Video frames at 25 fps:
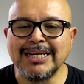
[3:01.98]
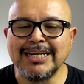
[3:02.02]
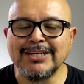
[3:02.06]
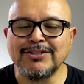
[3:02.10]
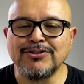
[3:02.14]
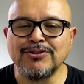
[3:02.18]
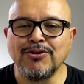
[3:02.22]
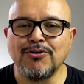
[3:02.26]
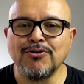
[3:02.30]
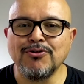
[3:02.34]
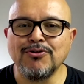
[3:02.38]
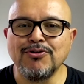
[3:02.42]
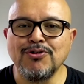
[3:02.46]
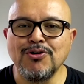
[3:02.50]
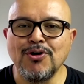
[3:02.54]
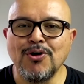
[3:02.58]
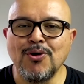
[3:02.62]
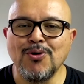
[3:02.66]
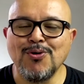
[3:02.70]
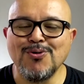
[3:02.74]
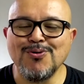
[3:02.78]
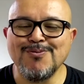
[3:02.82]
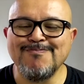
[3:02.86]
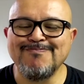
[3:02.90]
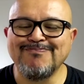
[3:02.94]
don't
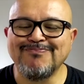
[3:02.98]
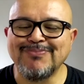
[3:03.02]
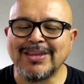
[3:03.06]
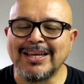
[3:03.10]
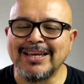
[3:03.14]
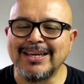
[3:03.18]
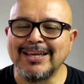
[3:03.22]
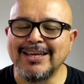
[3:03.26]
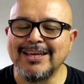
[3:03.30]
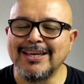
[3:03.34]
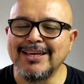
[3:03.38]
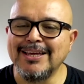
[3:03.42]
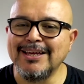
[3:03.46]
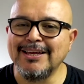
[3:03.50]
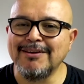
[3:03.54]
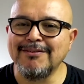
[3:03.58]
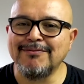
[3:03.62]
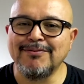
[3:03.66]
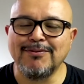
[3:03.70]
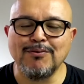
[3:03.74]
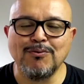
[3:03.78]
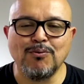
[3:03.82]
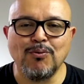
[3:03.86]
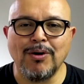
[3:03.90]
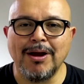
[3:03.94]
know
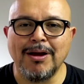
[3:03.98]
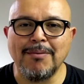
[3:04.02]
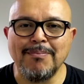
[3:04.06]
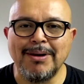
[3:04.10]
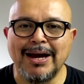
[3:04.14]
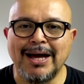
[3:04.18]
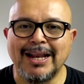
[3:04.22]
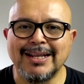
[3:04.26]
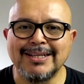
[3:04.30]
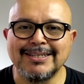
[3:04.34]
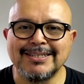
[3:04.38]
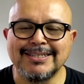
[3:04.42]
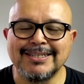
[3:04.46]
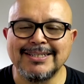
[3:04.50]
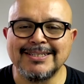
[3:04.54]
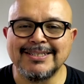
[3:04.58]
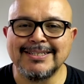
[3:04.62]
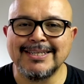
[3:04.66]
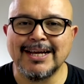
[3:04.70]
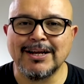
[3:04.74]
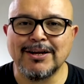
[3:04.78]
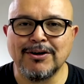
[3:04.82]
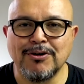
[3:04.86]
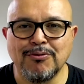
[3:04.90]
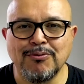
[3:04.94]
if the white balance is
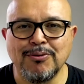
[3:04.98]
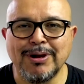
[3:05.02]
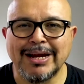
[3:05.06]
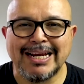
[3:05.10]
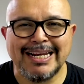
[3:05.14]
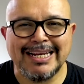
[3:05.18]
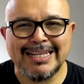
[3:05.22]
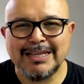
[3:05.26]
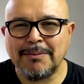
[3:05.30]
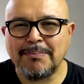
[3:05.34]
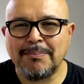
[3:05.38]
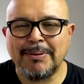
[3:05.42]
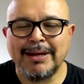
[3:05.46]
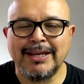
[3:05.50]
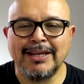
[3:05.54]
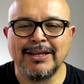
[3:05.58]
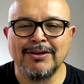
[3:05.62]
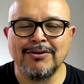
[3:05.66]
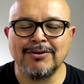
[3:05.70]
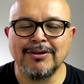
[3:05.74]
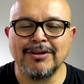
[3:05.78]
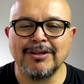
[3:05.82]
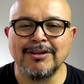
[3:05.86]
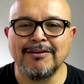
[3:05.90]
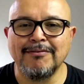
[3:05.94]
set correctly depending
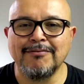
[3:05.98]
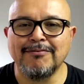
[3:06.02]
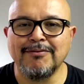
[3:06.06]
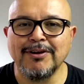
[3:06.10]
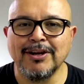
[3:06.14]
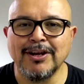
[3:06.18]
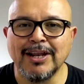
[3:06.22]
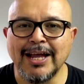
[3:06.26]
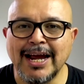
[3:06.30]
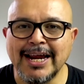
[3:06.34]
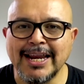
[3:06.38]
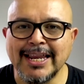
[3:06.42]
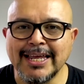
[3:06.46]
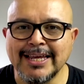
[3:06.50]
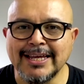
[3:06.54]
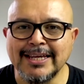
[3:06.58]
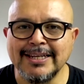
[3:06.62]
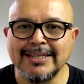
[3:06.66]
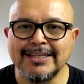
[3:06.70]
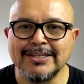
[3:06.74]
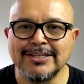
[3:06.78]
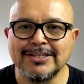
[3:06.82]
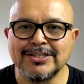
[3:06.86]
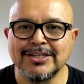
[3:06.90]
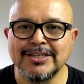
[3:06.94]
on the different lighting
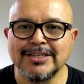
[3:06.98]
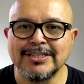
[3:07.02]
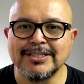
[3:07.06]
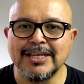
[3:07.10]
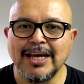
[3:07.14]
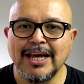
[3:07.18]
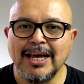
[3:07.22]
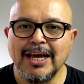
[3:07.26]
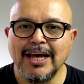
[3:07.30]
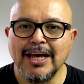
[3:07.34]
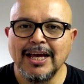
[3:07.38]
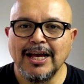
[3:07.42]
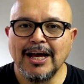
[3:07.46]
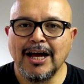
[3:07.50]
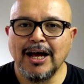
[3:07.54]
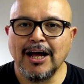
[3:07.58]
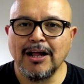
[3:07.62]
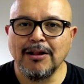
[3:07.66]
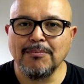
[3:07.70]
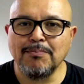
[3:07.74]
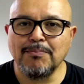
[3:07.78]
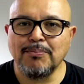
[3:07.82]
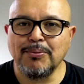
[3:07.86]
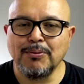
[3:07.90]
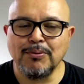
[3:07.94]
conditions.
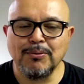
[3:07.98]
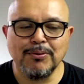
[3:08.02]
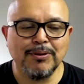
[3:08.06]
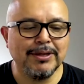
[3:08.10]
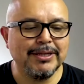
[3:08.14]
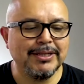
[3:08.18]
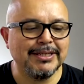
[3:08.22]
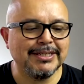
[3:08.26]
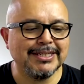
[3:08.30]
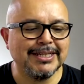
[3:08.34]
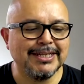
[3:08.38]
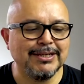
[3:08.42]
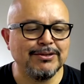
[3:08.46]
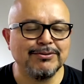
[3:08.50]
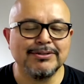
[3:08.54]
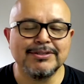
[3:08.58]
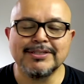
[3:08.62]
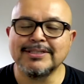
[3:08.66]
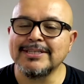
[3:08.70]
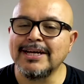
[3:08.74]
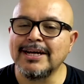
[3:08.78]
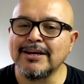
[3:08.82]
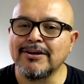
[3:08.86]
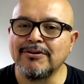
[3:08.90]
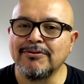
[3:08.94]
I'll pull this little
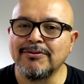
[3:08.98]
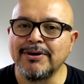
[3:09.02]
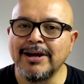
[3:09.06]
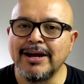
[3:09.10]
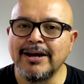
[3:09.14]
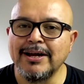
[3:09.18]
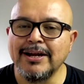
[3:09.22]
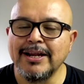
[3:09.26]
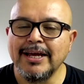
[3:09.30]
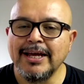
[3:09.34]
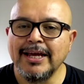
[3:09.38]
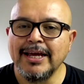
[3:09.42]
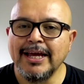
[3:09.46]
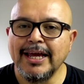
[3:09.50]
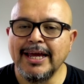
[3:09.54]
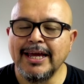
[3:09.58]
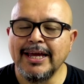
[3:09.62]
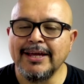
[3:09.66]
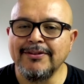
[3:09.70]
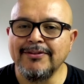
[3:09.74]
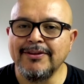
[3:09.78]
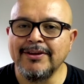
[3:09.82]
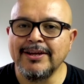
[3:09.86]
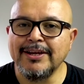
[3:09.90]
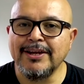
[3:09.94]
sucker out
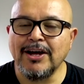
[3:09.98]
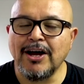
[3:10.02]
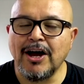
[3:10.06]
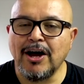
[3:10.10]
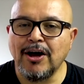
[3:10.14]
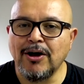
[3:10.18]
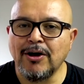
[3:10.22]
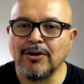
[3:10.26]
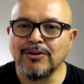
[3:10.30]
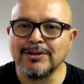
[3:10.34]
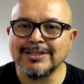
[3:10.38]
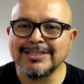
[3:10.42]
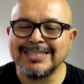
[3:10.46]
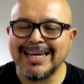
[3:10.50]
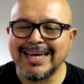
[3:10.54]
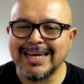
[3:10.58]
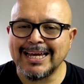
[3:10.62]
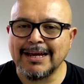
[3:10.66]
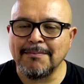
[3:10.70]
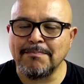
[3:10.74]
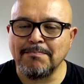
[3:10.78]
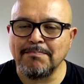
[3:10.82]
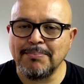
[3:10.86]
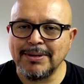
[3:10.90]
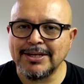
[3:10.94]
and then I'll take
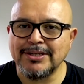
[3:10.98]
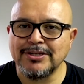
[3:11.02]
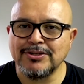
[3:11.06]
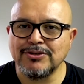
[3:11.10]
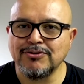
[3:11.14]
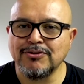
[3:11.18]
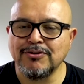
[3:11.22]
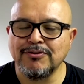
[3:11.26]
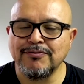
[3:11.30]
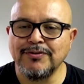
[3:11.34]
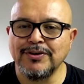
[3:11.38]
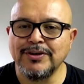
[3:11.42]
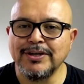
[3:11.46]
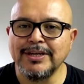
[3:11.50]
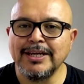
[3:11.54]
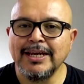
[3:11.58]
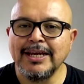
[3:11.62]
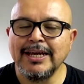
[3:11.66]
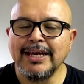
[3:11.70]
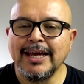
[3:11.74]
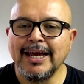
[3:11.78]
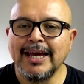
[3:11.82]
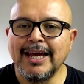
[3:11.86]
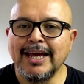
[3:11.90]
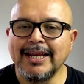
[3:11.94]
a picture of it,
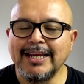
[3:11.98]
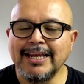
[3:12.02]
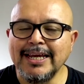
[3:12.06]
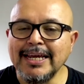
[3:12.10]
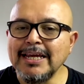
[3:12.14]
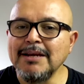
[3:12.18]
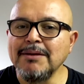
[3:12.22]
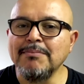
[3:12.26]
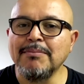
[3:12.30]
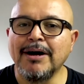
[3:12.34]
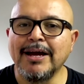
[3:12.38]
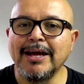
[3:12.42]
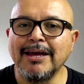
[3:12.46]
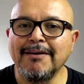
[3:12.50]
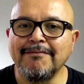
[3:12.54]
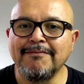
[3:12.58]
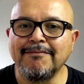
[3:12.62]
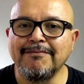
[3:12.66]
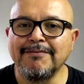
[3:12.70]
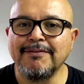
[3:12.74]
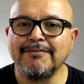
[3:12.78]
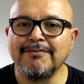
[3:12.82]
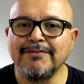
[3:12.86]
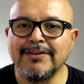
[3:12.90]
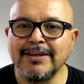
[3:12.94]
and in my
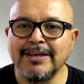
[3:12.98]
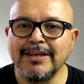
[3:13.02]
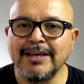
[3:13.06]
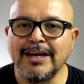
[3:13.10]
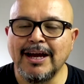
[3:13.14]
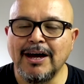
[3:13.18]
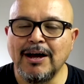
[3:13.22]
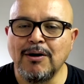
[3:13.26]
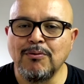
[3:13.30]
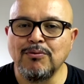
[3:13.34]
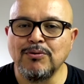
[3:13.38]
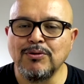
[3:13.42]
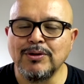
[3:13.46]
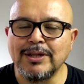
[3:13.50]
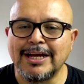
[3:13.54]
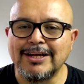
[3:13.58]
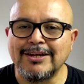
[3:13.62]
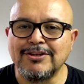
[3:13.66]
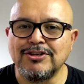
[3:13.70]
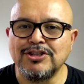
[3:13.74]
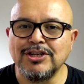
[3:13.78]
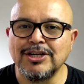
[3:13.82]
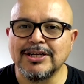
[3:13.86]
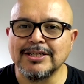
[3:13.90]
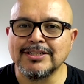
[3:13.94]
M50, I will
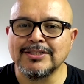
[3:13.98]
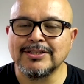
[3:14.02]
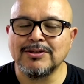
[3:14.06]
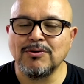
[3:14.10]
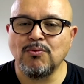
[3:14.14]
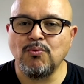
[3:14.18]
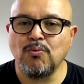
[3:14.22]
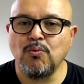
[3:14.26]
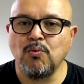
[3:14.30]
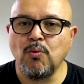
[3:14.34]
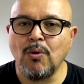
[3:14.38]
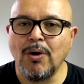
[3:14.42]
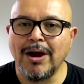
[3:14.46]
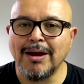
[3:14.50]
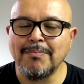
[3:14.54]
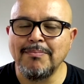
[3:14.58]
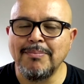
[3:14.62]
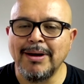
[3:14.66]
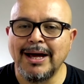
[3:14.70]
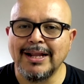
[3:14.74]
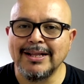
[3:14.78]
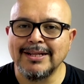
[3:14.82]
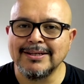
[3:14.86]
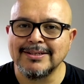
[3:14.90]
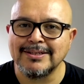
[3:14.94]
adjust the white
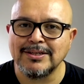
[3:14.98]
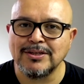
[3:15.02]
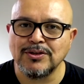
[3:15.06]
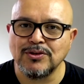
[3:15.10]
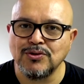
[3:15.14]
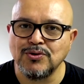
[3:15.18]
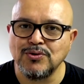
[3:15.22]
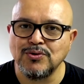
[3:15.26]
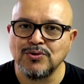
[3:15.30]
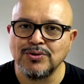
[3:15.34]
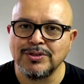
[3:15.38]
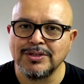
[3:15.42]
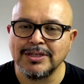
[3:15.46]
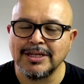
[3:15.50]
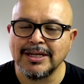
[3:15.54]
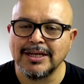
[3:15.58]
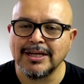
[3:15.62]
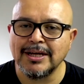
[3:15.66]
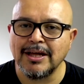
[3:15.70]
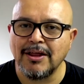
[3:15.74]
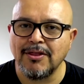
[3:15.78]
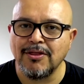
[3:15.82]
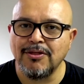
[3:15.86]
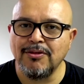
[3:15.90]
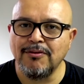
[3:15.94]
balance
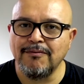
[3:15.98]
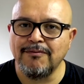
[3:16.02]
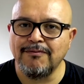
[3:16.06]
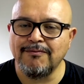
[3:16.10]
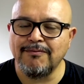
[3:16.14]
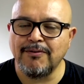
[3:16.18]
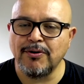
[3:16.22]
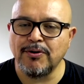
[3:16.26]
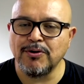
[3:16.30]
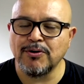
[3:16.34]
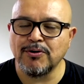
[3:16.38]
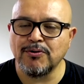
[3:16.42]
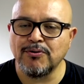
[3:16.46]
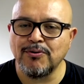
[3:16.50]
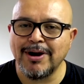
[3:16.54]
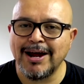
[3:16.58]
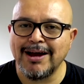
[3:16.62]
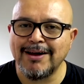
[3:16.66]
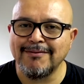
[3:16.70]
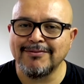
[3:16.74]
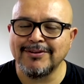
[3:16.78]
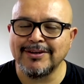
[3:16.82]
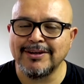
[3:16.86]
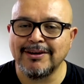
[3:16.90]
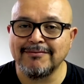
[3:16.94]
using the
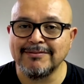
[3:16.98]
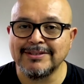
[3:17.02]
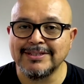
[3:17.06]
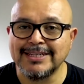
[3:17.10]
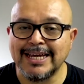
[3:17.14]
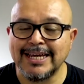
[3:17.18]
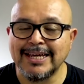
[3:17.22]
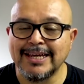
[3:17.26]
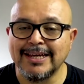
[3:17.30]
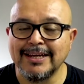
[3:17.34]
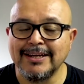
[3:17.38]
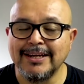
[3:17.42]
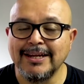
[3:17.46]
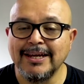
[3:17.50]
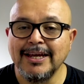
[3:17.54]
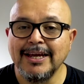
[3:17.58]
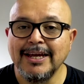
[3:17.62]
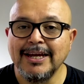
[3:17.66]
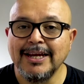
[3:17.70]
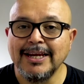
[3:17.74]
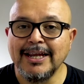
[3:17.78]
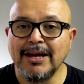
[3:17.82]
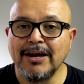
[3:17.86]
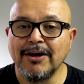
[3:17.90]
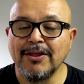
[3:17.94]
photograph that I've taken.
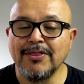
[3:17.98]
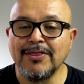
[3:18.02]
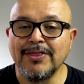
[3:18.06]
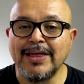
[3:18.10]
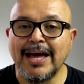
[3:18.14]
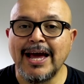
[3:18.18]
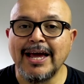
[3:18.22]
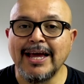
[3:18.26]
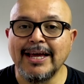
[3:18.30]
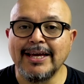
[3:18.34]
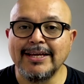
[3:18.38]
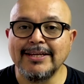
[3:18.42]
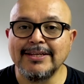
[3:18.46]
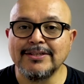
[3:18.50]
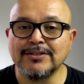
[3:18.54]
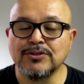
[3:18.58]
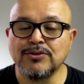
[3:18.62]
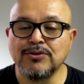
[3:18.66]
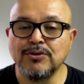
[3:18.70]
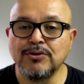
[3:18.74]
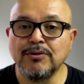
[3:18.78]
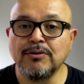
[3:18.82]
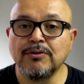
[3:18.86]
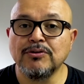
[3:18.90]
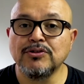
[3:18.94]
Now, that is
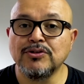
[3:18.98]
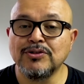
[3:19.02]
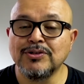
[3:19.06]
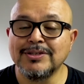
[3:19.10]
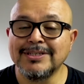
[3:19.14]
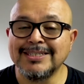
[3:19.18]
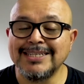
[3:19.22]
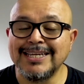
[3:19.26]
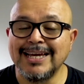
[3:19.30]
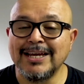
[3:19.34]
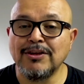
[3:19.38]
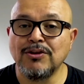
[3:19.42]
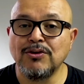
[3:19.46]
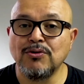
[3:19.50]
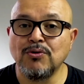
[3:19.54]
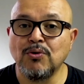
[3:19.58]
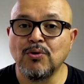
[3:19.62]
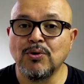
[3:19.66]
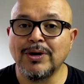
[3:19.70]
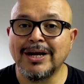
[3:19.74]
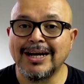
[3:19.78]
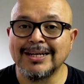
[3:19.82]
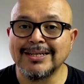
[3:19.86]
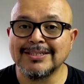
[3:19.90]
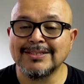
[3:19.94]
good to set your
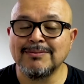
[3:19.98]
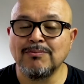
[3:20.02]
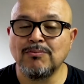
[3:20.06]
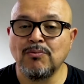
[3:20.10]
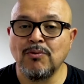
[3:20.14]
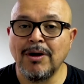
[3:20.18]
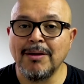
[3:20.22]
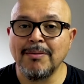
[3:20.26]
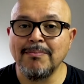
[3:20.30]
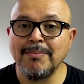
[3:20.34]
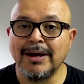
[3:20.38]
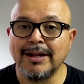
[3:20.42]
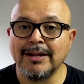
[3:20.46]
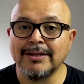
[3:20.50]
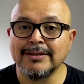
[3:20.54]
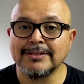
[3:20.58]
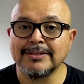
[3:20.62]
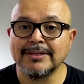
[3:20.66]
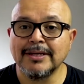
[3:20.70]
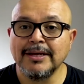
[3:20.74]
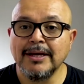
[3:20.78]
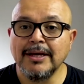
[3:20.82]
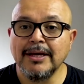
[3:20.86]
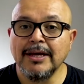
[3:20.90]
custom white balance.